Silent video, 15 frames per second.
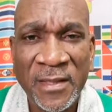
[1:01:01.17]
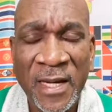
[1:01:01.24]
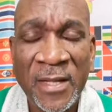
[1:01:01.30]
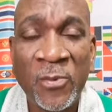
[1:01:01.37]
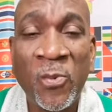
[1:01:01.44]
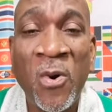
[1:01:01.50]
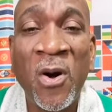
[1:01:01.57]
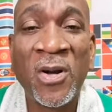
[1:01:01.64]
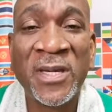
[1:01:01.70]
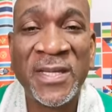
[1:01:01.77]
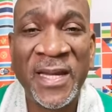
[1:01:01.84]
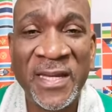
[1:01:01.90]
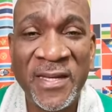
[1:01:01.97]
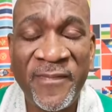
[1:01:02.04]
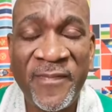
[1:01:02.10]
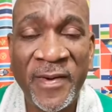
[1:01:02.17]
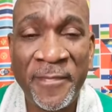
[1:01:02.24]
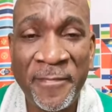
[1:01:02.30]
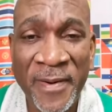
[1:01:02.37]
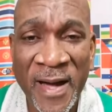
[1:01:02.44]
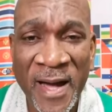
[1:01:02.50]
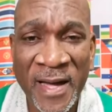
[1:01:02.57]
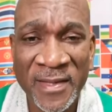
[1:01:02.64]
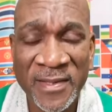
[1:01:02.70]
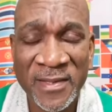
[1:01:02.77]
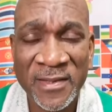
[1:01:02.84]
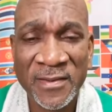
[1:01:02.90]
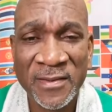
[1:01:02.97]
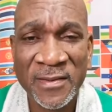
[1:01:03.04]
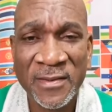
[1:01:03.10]
and walk in a different path
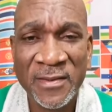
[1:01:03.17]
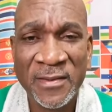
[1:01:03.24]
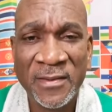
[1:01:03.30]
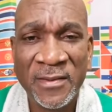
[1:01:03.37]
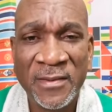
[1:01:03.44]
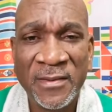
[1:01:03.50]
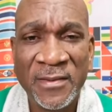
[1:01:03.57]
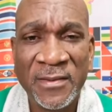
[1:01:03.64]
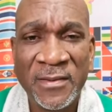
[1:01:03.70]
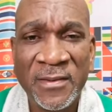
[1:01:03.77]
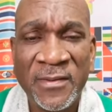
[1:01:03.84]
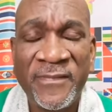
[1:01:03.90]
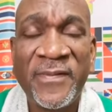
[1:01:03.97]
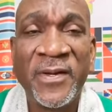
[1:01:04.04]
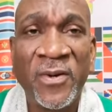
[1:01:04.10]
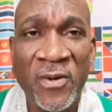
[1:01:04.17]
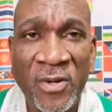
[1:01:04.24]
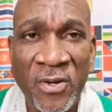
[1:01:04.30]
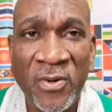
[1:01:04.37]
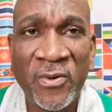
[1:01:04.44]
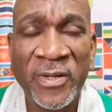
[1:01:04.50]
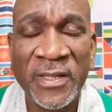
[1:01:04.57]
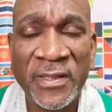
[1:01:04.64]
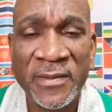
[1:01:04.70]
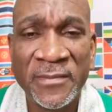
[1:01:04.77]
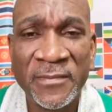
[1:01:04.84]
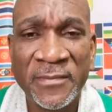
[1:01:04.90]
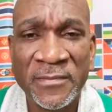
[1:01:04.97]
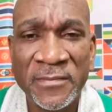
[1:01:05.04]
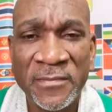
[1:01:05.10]
for your glory
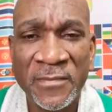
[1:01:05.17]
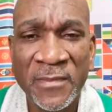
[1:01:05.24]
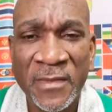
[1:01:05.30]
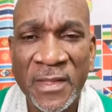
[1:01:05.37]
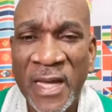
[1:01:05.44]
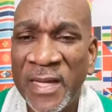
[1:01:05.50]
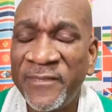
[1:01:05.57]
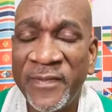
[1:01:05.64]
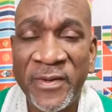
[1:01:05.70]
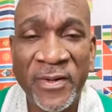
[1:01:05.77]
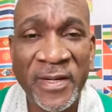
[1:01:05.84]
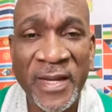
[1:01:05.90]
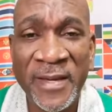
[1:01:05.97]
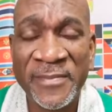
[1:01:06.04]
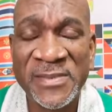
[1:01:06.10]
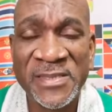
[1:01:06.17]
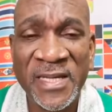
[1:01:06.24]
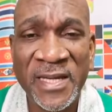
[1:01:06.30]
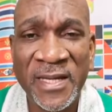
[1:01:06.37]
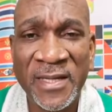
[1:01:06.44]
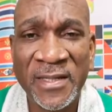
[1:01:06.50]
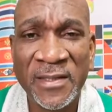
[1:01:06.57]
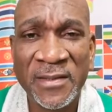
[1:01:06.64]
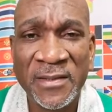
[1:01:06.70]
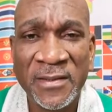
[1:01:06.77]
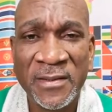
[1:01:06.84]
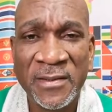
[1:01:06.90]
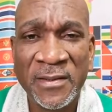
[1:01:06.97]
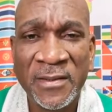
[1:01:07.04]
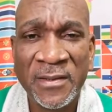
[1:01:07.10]
and for your name's sake.
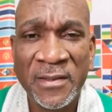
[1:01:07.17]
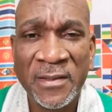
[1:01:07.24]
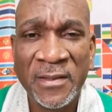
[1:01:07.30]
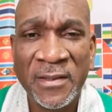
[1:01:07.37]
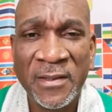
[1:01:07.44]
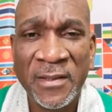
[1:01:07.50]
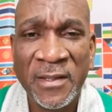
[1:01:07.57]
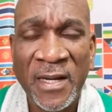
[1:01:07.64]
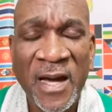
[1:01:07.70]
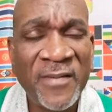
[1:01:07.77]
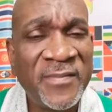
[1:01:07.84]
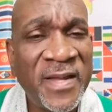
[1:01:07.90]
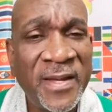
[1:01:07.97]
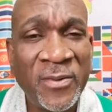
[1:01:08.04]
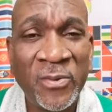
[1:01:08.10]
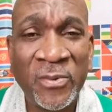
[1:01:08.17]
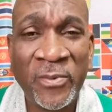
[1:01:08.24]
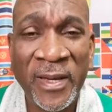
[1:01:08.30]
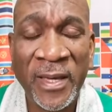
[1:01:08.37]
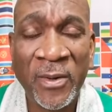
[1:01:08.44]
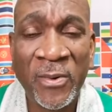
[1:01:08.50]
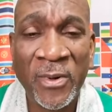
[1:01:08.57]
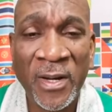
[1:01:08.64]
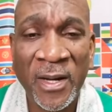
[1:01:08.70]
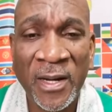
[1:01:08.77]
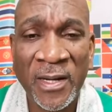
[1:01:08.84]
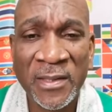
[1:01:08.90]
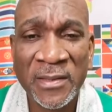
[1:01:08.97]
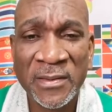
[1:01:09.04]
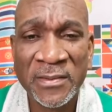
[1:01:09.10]
Have thine own way, O
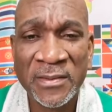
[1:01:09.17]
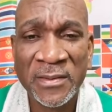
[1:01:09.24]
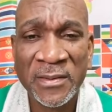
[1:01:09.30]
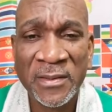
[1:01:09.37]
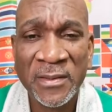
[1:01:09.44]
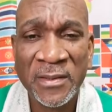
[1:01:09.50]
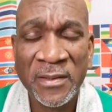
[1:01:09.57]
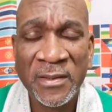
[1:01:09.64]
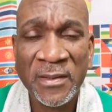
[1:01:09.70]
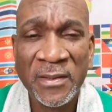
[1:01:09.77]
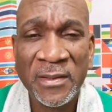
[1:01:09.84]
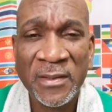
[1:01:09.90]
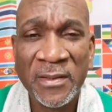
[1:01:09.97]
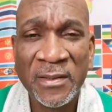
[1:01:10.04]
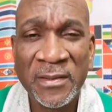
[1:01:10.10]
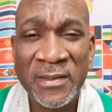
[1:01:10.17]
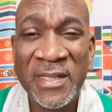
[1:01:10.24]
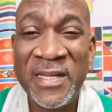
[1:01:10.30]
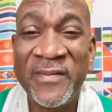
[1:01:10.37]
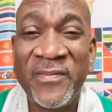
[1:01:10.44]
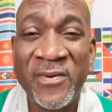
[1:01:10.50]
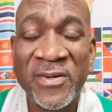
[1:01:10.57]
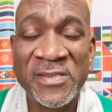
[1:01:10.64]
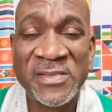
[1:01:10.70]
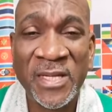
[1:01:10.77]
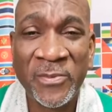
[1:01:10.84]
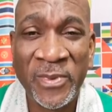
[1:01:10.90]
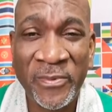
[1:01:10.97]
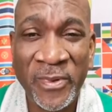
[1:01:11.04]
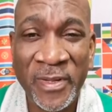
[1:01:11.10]
God. Deliver us
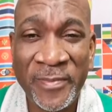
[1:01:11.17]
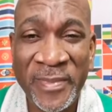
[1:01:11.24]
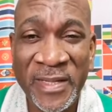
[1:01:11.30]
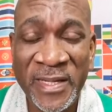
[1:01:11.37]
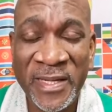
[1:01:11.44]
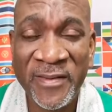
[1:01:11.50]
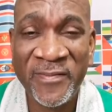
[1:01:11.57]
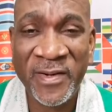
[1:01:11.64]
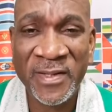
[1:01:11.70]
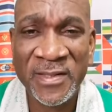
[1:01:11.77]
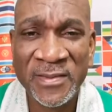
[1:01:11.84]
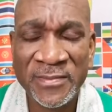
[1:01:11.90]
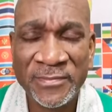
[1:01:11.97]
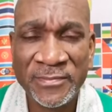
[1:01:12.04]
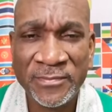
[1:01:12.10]
and we will be delivered.